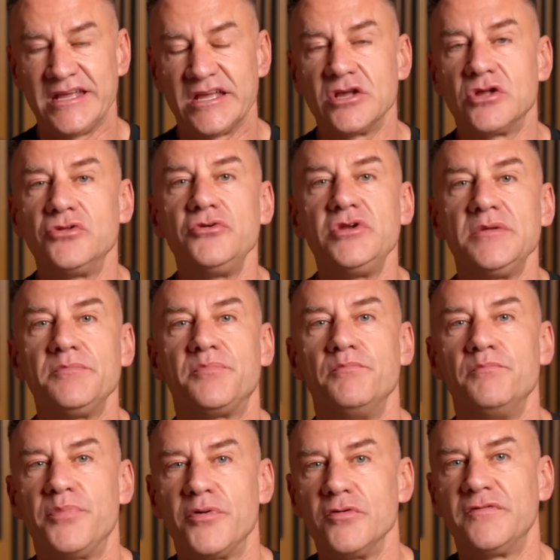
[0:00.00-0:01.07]
including
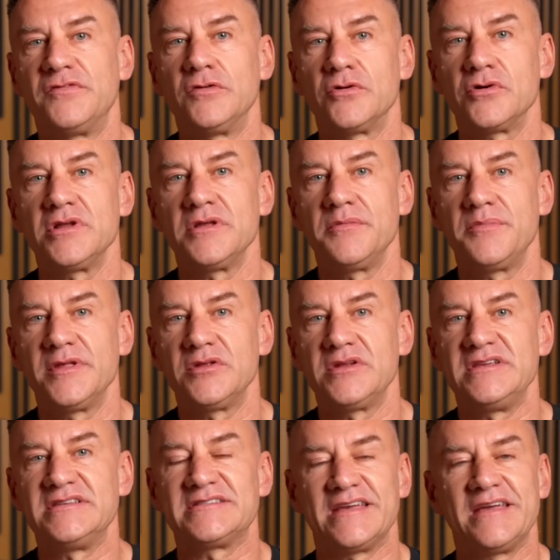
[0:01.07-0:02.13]
improved learning
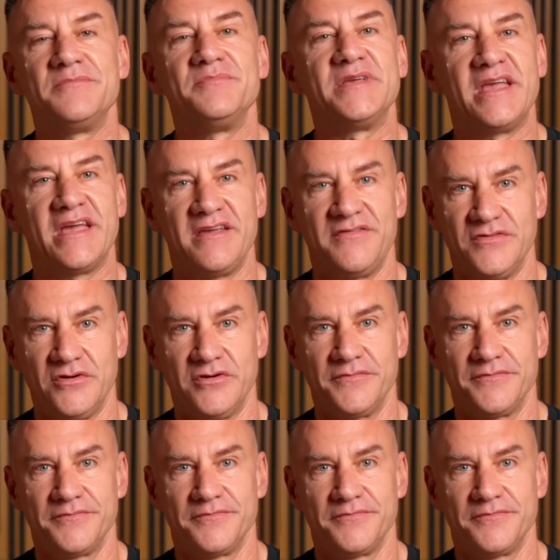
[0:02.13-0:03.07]
abilities and behavior.